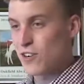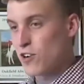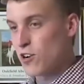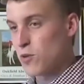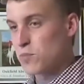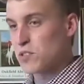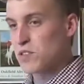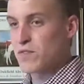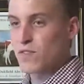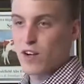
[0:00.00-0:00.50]
go
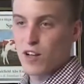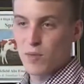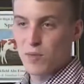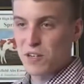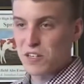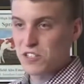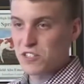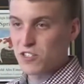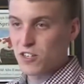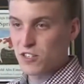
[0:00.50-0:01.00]
home and you follow
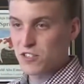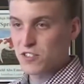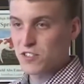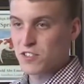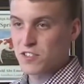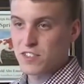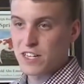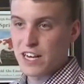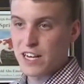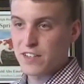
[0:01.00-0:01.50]
my
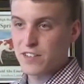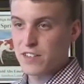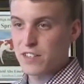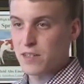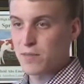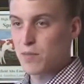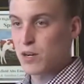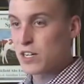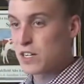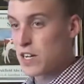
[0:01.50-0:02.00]
instructions exactly,
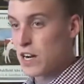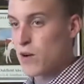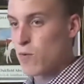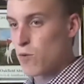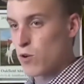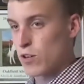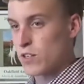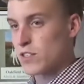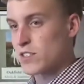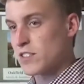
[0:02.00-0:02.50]
and it might not
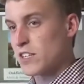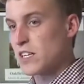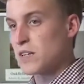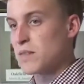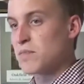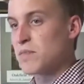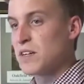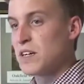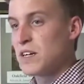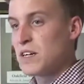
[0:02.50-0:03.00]
work the
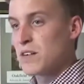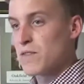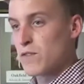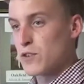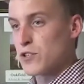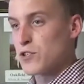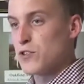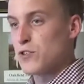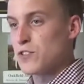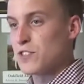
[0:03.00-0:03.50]
same
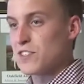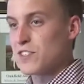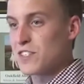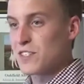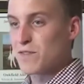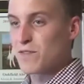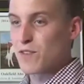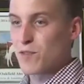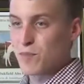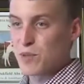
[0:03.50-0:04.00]
for you as it
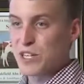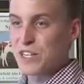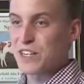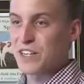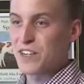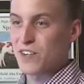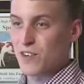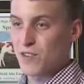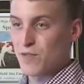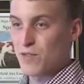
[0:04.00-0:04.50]
did for
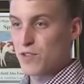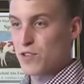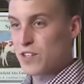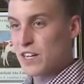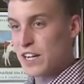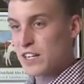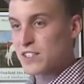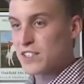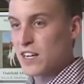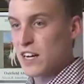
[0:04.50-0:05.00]
me or for the
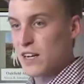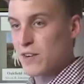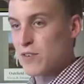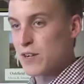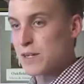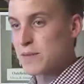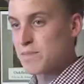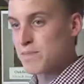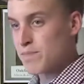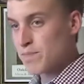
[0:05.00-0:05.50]
next guy,
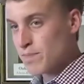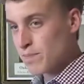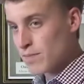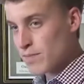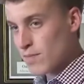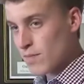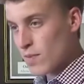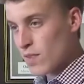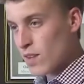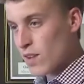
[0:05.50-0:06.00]
right?
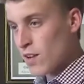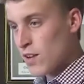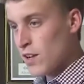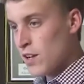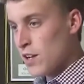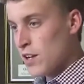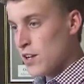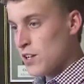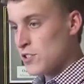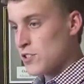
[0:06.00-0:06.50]

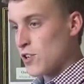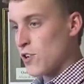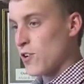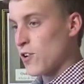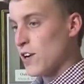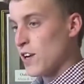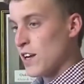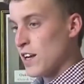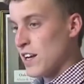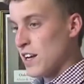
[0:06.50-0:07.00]

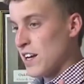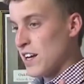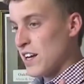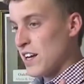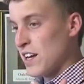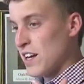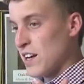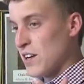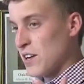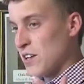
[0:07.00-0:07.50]
So
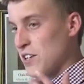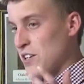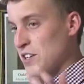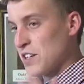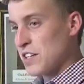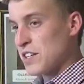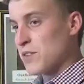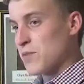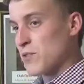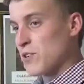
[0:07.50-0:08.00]
you
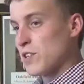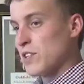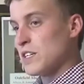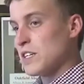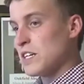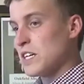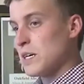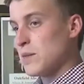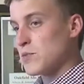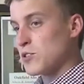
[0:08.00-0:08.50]
need to
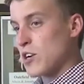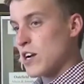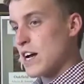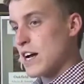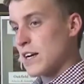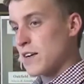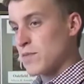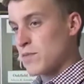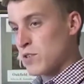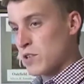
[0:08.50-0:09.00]
really keep
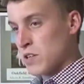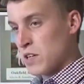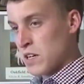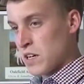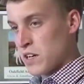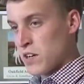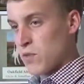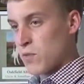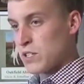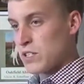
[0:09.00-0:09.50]
track of,
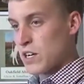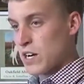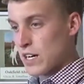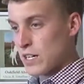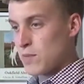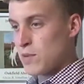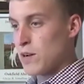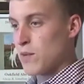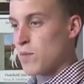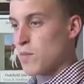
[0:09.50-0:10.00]
we
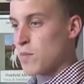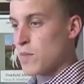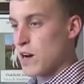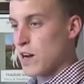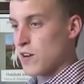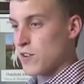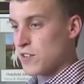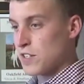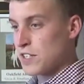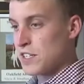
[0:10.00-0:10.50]
talked about
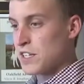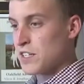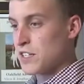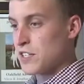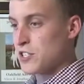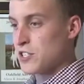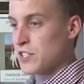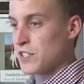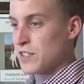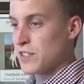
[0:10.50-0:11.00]
monitoring
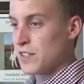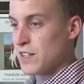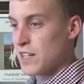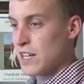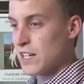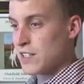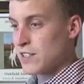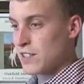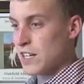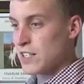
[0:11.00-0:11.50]
condition, and
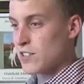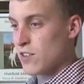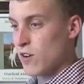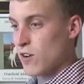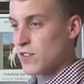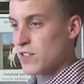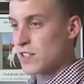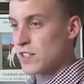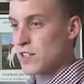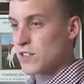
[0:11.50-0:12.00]
that's a
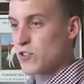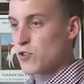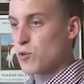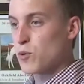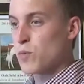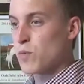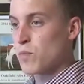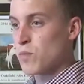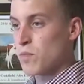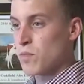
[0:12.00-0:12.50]
hard thing to
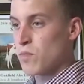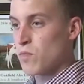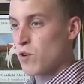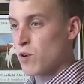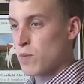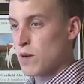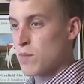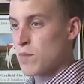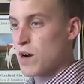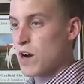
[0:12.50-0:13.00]
do.
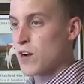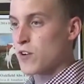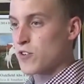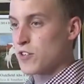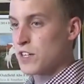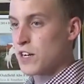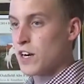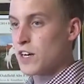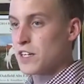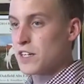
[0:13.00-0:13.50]
What about
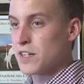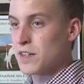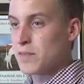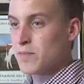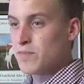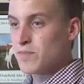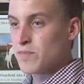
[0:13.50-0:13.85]
monitoring height?